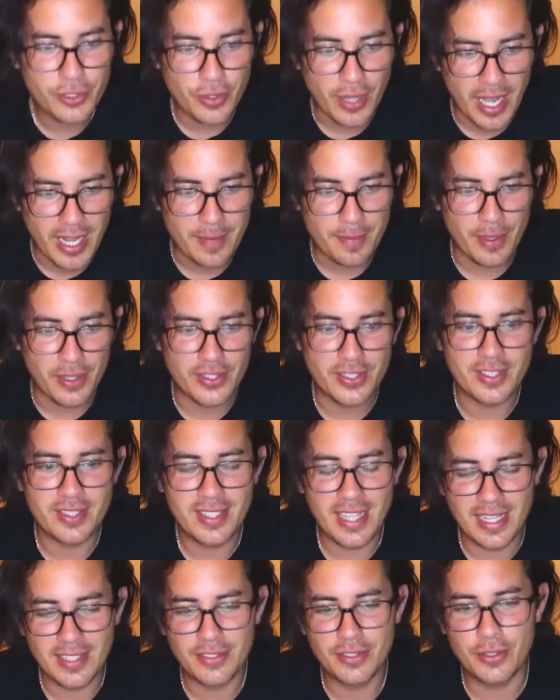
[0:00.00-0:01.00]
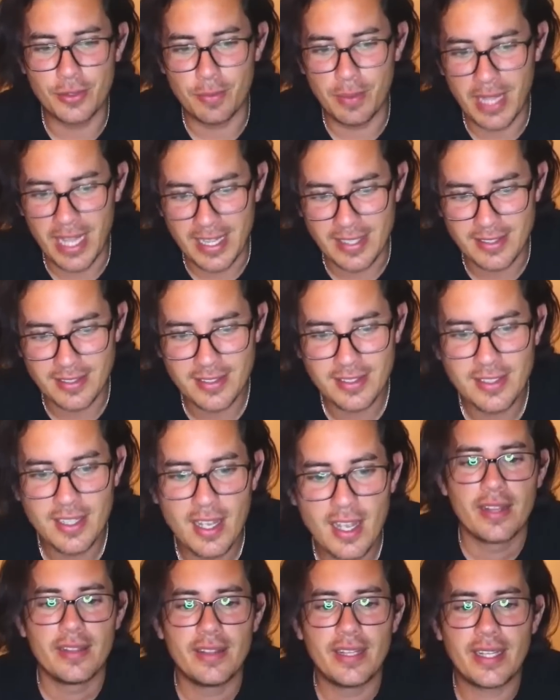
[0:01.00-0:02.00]
to animals than to plants,
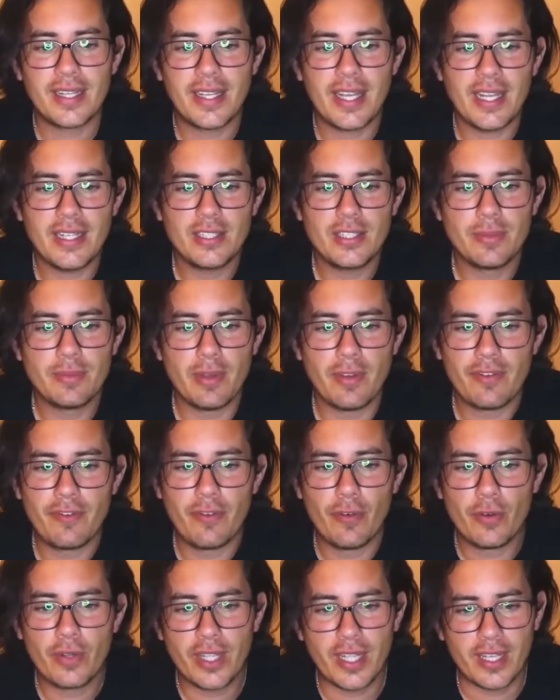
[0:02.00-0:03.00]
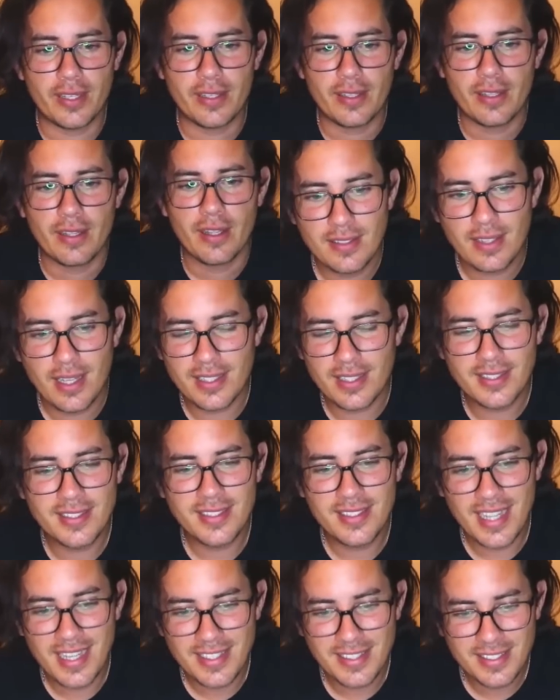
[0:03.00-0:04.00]
the kingdom of fungi
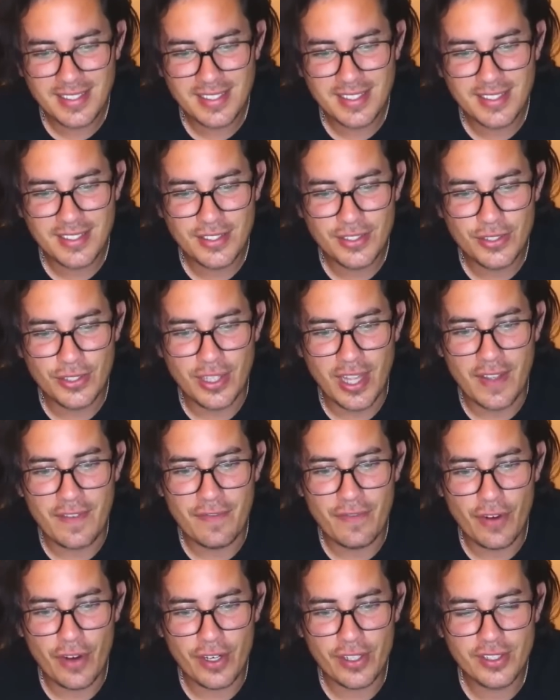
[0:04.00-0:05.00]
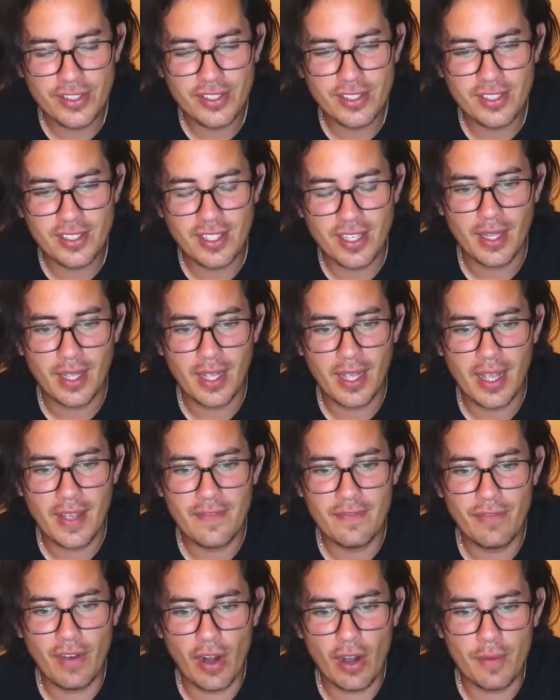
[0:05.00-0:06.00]
extends to diverse
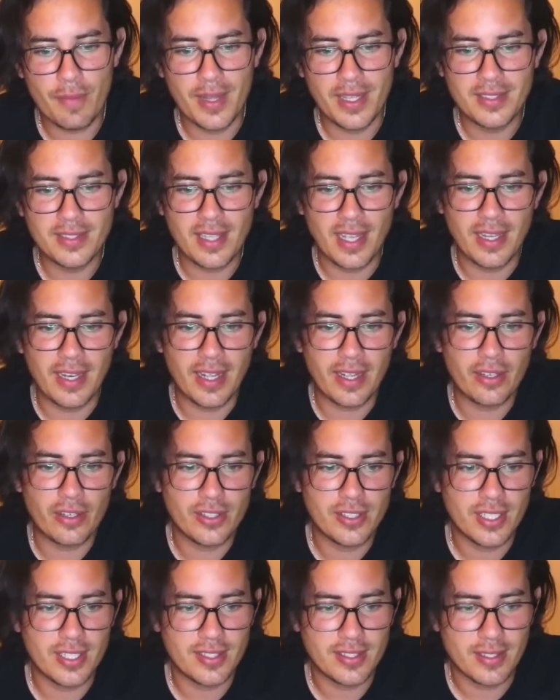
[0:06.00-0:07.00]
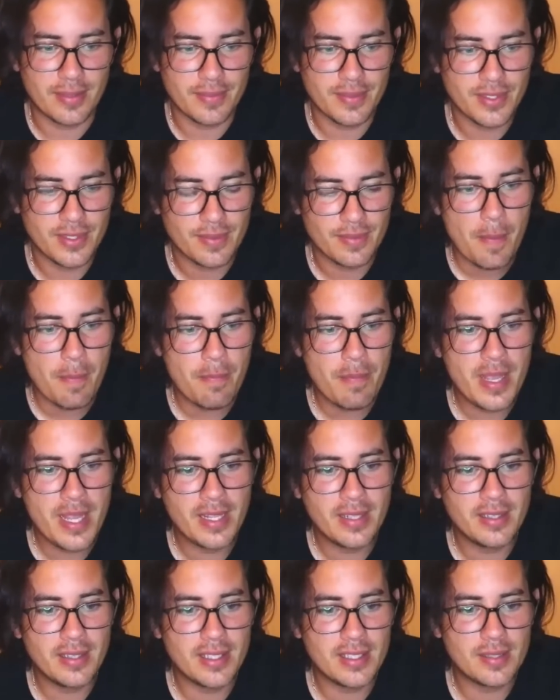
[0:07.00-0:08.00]
environments and ecosystems,
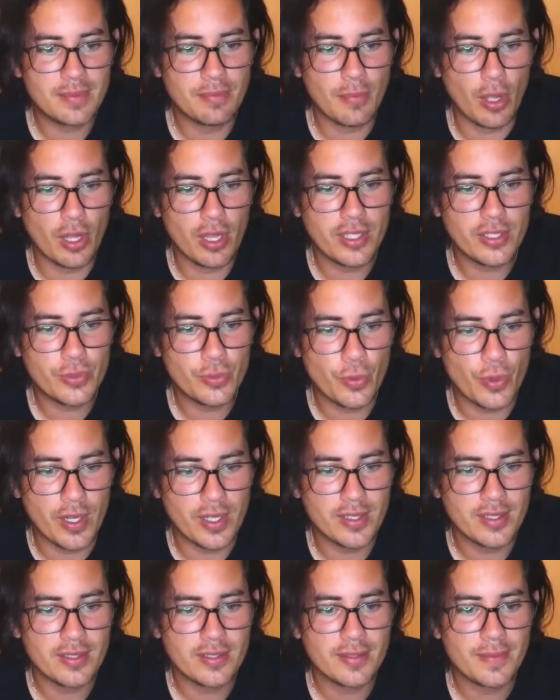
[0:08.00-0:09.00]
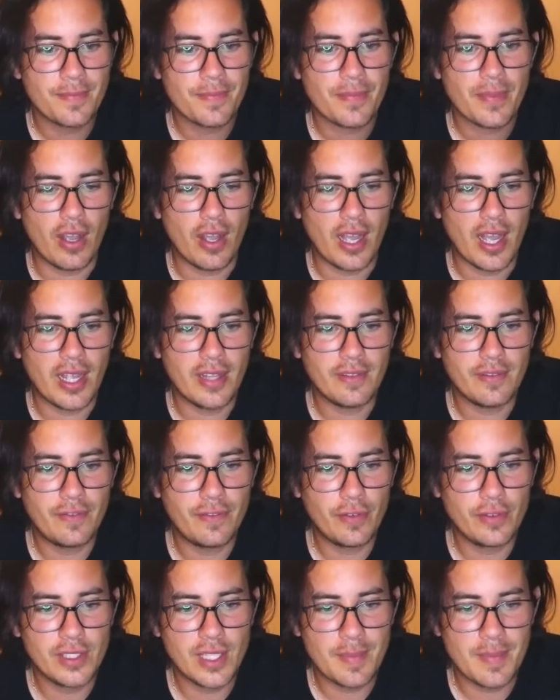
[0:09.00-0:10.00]
being the smallest one and
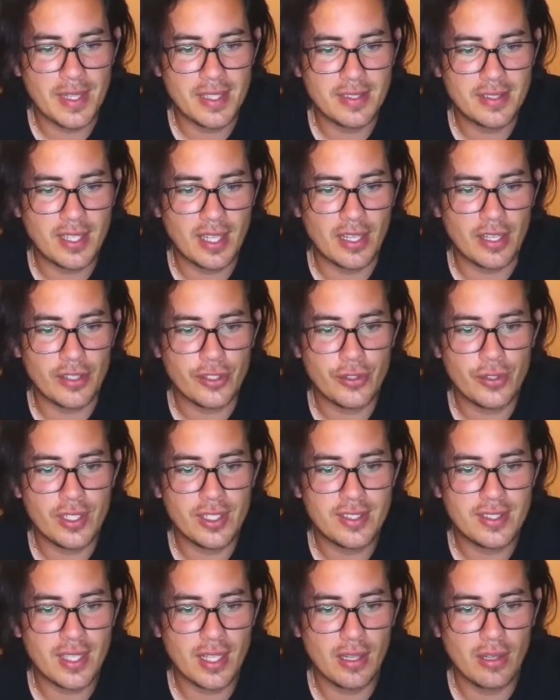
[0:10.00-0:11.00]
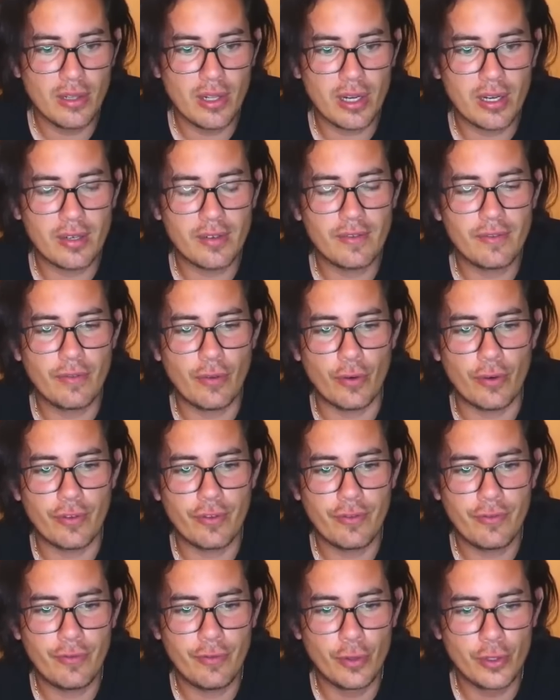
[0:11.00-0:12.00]
fundamental unicellular for
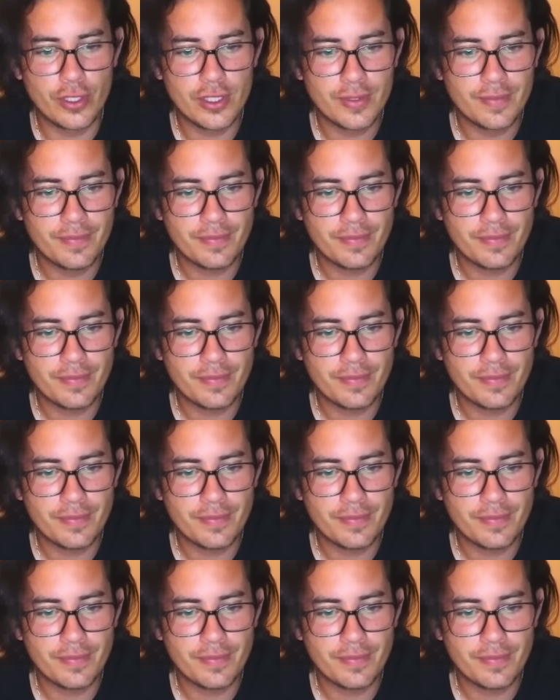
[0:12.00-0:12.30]
food,